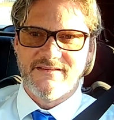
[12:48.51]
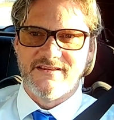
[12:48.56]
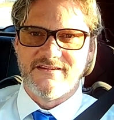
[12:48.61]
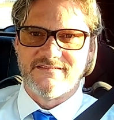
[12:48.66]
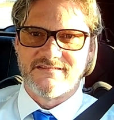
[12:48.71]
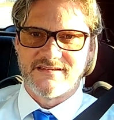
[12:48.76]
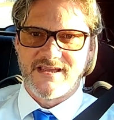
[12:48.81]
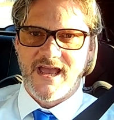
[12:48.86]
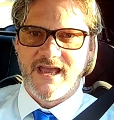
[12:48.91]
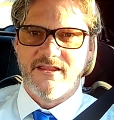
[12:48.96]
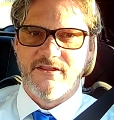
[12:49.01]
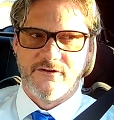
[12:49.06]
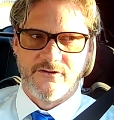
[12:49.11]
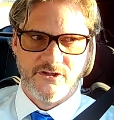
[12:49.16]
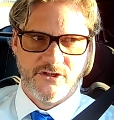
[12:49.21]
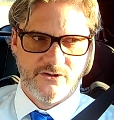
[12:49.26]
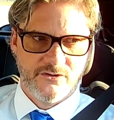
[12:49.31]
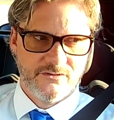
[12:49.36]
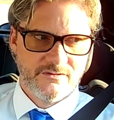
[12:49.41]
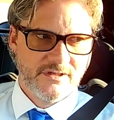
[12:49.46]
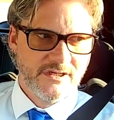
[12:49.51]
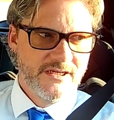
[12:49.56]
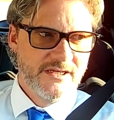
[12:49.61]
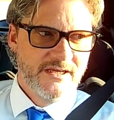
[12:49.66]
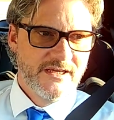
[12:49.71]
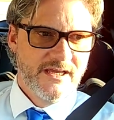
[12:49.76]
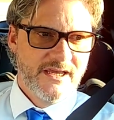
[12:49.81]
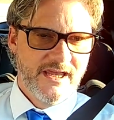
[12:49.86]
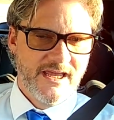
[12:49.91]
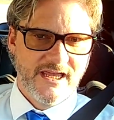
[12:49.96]
silo you
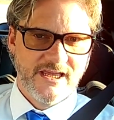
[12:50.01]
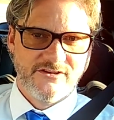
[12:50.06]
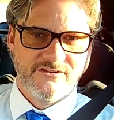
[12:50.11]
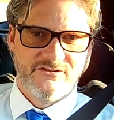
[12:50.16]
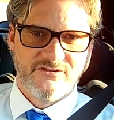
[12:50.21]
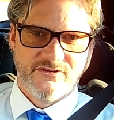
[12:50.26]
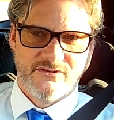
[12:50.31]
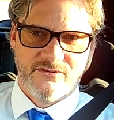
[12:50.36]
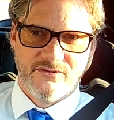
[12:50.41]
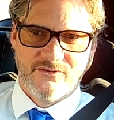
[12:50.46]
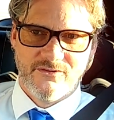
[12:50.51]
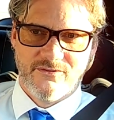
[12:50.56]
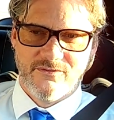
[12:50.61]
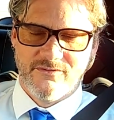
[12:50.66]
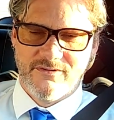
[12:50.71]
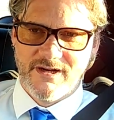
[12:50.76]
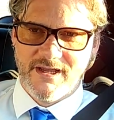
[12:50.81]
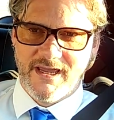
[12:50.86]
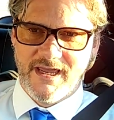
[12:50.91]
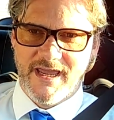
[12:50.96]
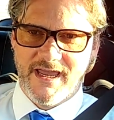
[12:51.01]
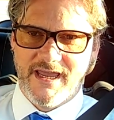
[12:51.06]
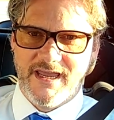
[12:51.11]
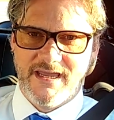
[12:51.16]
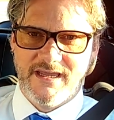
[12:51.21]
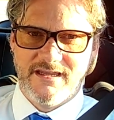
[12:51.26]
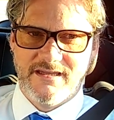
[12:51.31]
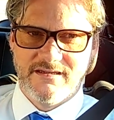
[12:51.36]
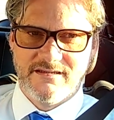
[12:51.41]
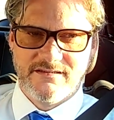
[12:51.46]
into
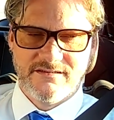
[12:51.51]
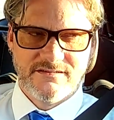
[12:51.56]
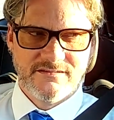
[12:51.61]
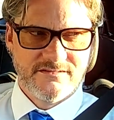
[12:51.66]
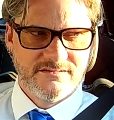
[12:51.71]
a